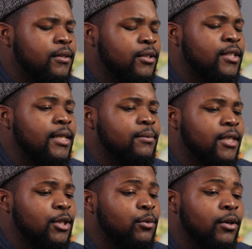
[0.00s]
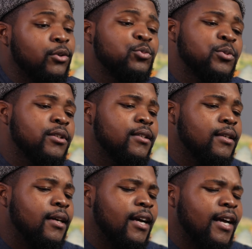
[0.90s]
your name's Zaquane Cooper,"
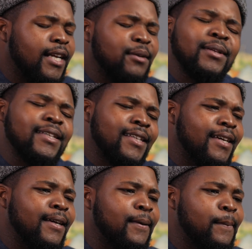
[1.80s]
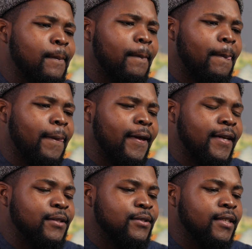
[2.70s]
and I'm like, "Yeah," and
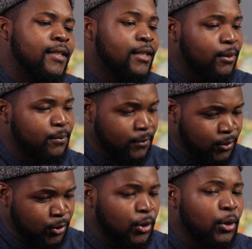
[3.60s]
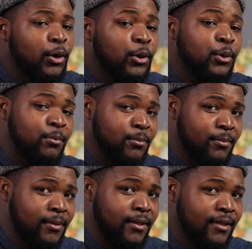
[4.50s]
he's like, "Get up, you going home?
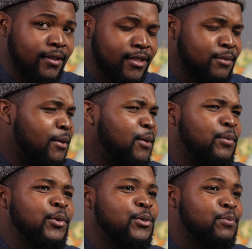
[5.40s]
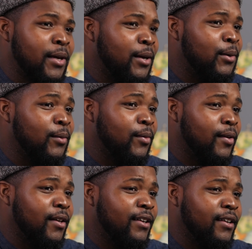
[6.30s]
Somebody post bail,"
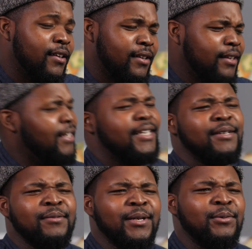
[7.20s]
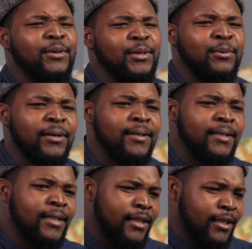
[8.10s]
and I'm like, "Wait, what?"
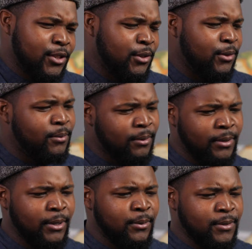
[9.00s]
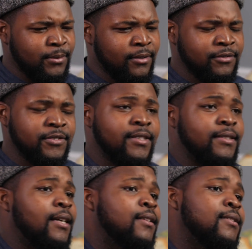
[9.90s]
So my bail was about
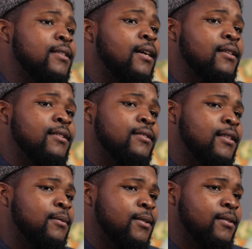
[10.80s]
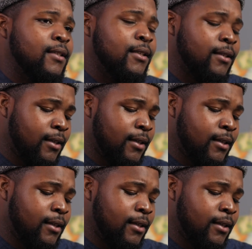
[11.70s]
$50,000, and I'm just like,